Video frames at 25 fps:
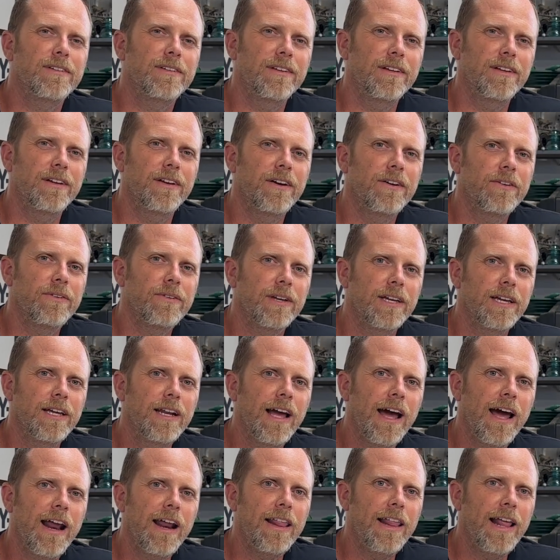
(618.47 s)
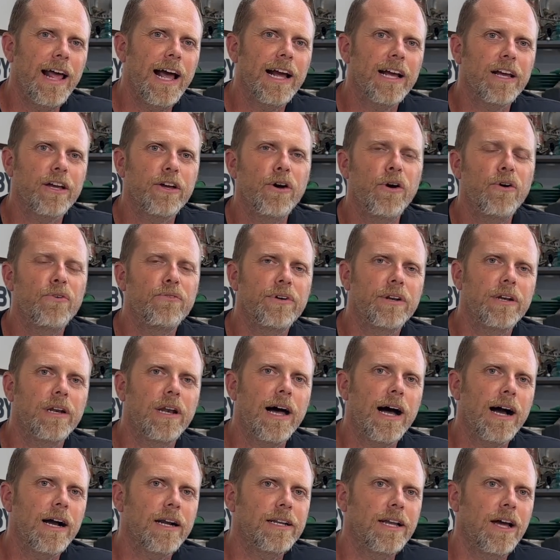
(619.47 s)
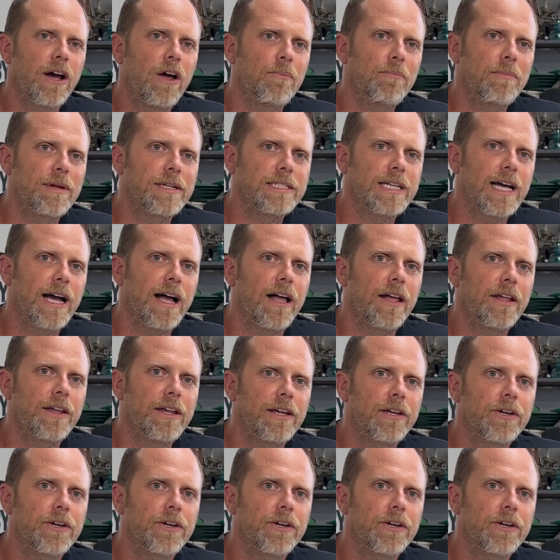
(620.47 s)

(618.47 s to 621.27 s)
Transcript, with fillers: you know, get out of that COVID lockdown mentality,